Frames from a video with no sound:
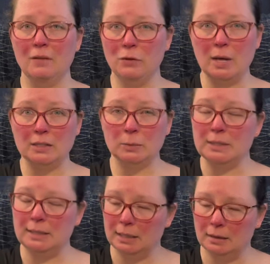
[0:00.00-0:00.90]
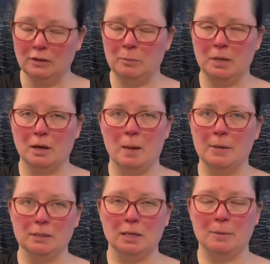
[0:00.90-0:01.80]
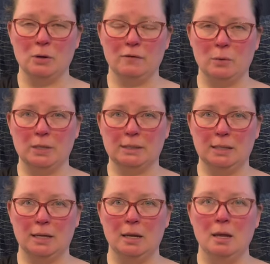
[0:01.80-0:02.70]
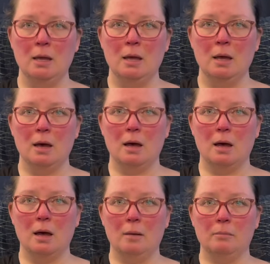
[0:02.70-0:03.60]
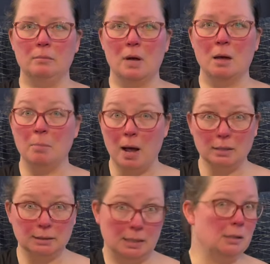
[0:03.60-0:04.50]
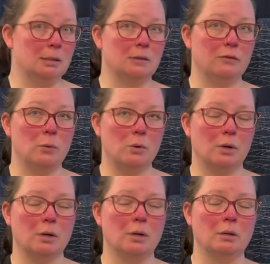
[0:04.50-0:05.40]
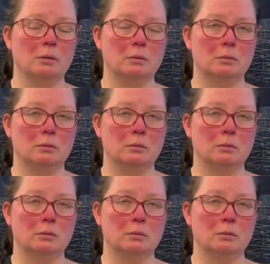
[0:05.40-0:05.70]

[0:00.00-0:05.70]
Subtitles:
you guys want to see it, leave me a comment and let me know if you want to see unboxings for